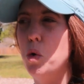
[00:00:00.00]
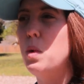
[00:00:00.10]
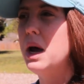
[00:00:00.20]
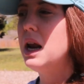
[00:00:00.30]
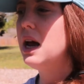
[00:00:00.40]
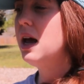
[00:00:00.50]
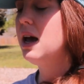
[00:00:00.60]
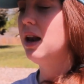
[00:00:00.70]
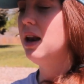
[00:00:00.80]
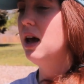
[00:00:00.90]

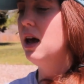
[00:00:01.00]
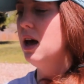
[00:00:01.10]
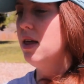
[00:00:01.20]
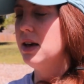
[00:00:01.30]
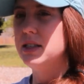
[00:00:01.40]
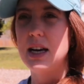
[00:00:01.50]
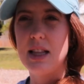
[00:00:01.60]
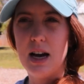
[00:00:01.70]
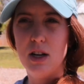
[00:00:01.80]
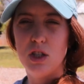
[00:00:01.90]
weeding and things like that.